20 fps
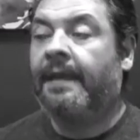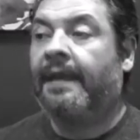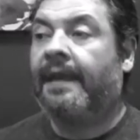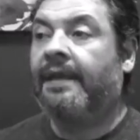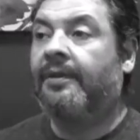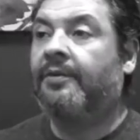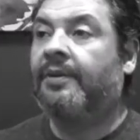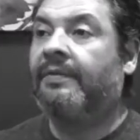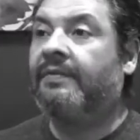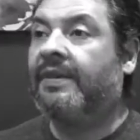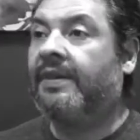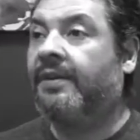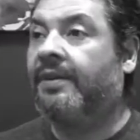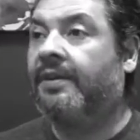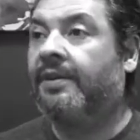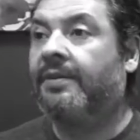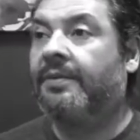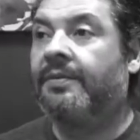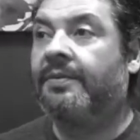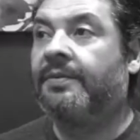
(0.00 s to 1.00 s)
I don't even
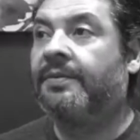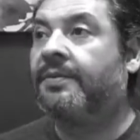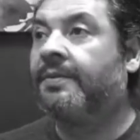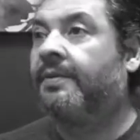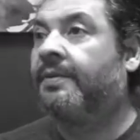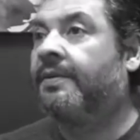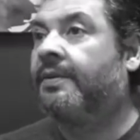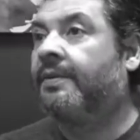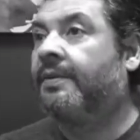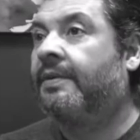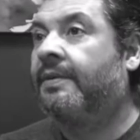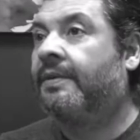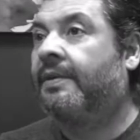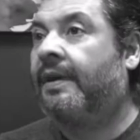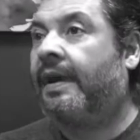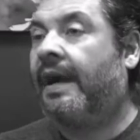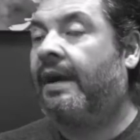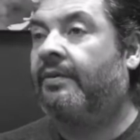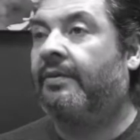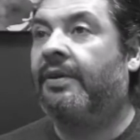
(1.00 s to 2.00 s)
know
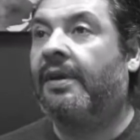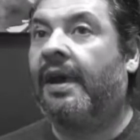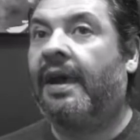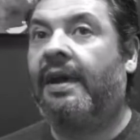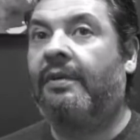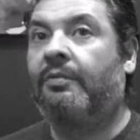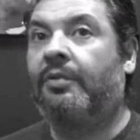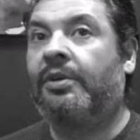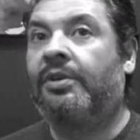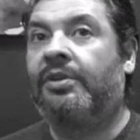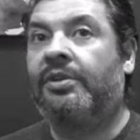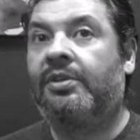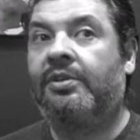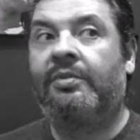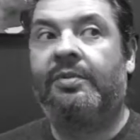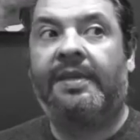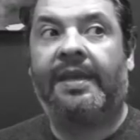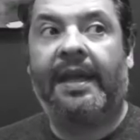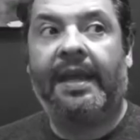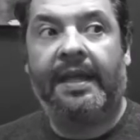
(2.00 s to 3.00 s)
how I would
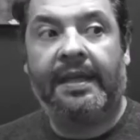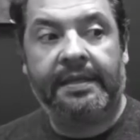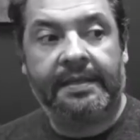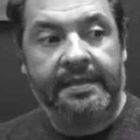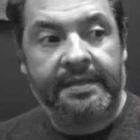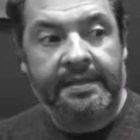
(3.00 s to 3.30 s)
do that